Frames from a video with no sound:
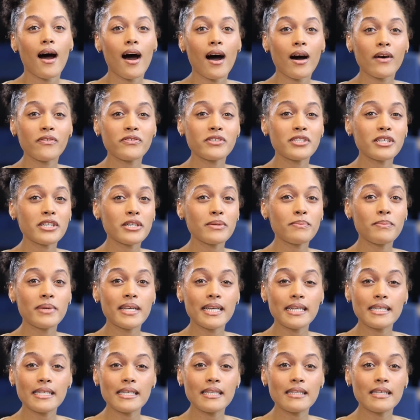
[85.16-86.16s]
After
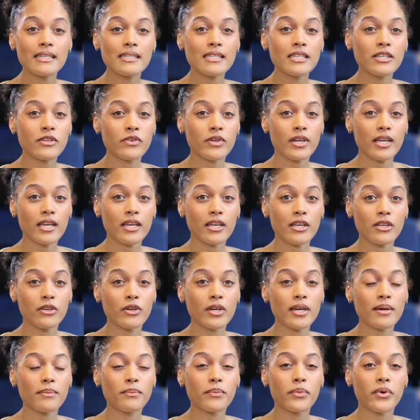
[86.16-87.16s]
completing the degree, you
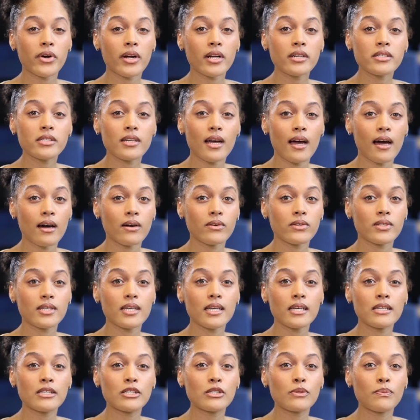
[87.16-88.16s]
can branch out
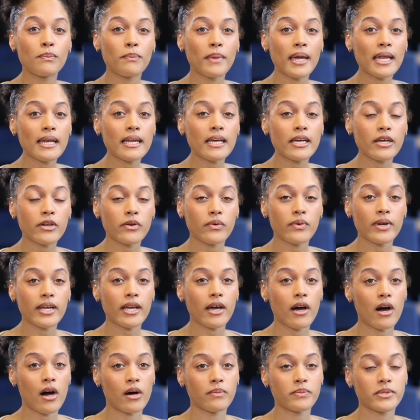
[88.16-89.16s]
into many
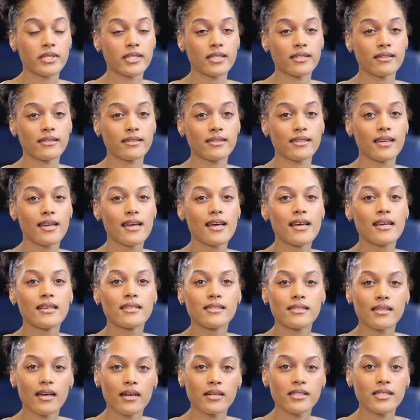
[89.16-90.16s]
career options,
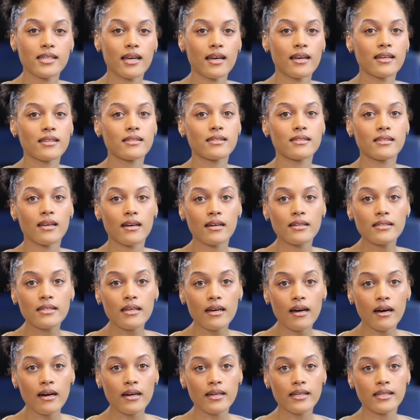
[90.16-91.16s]
such as
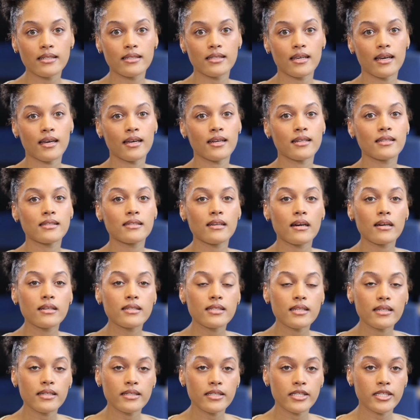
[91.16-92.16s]
data architect,
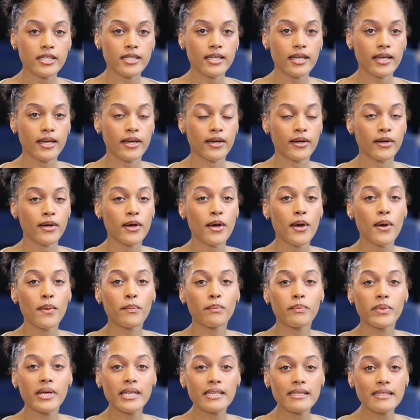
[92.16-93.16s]
data engineer,
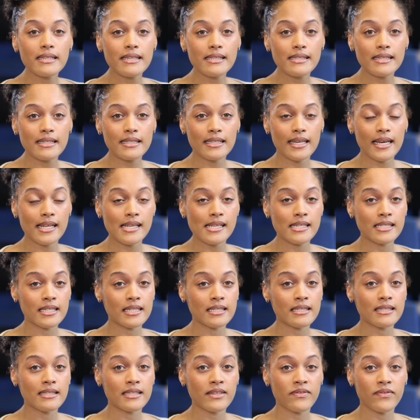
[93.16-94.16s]
business
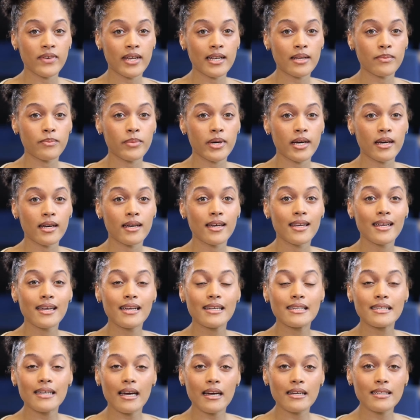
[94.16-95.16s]
intelligence developer,
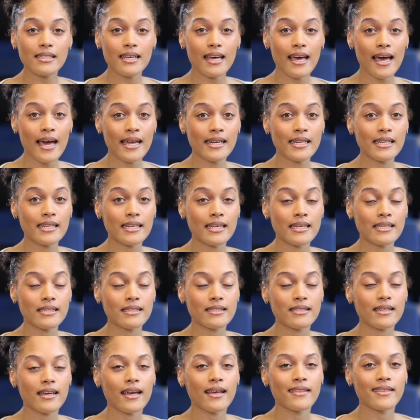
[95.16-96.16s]
data
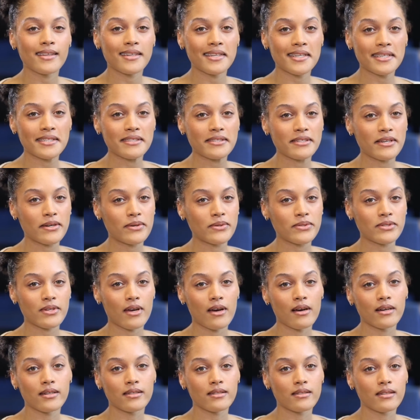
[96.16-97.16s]
analyst, and the list goes
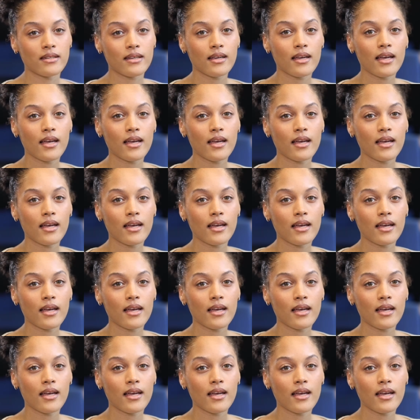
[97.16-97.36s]
on.